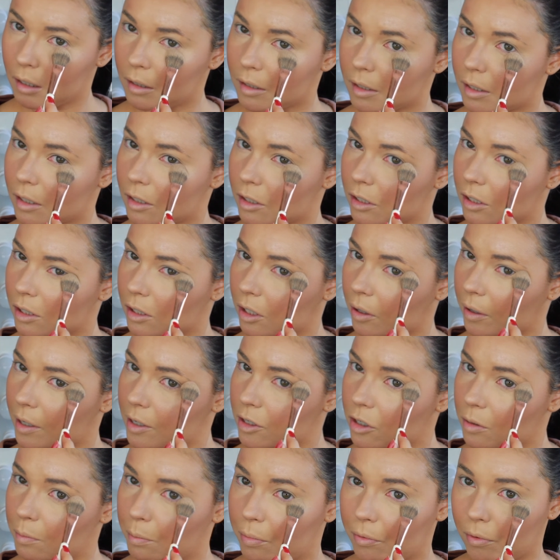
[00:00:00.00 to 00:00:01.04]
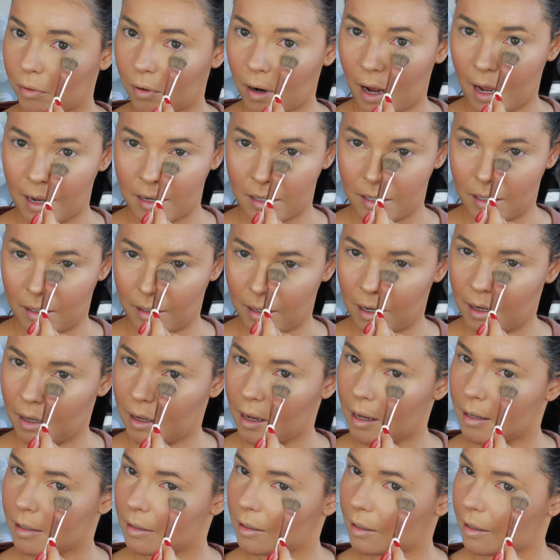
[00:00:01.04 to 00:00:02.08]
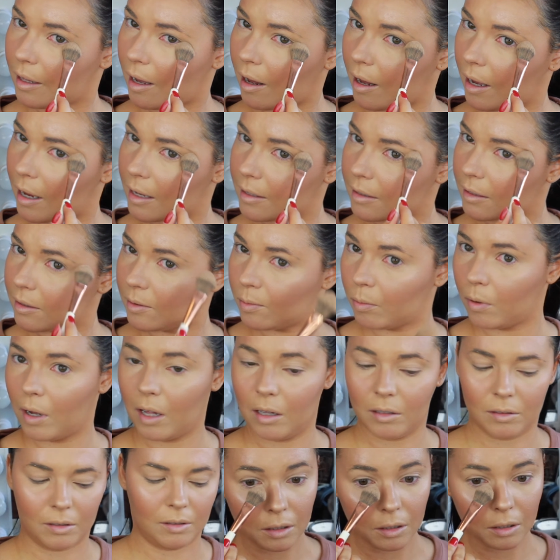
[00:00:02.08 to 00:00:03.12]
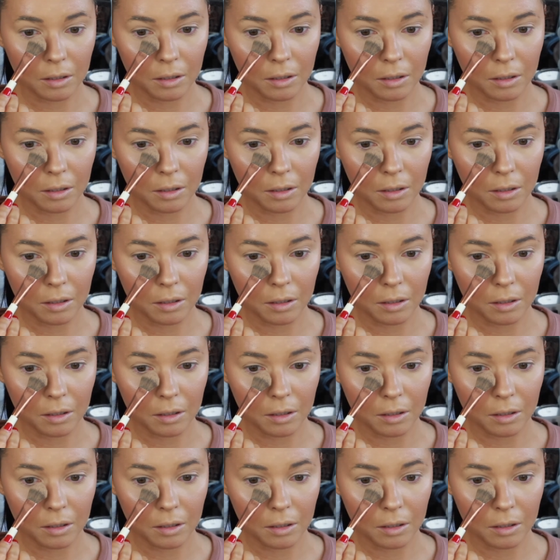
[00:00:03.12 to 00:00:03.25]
This is just going to brighten under the eyes as well.